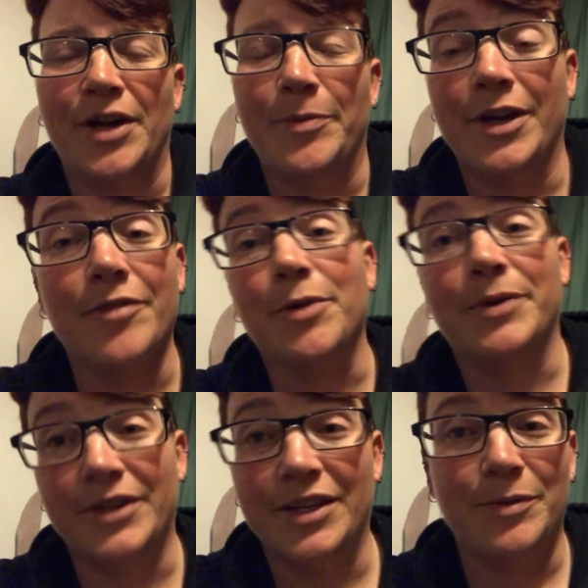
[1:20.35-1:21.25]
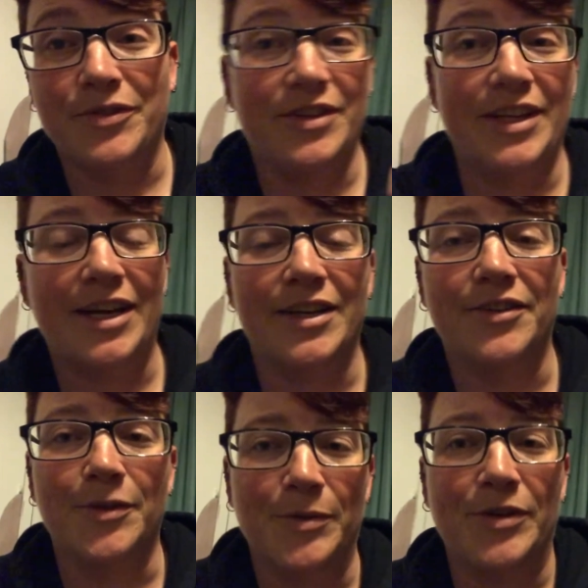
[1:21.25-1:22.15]
I mean, everyone did. It wasn't like I did
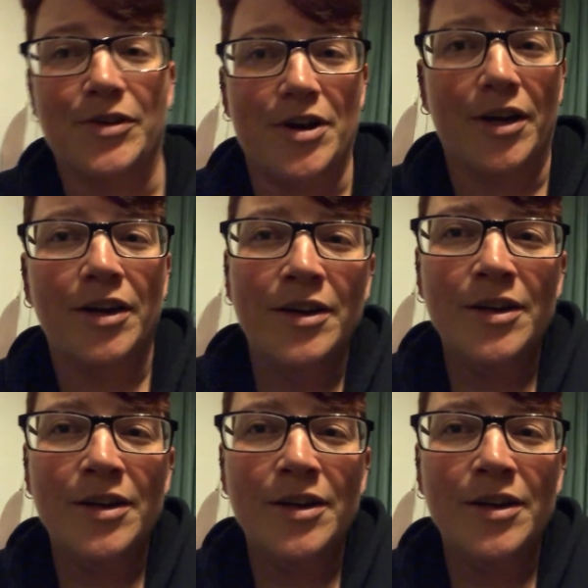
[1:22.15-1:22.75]
something wrong.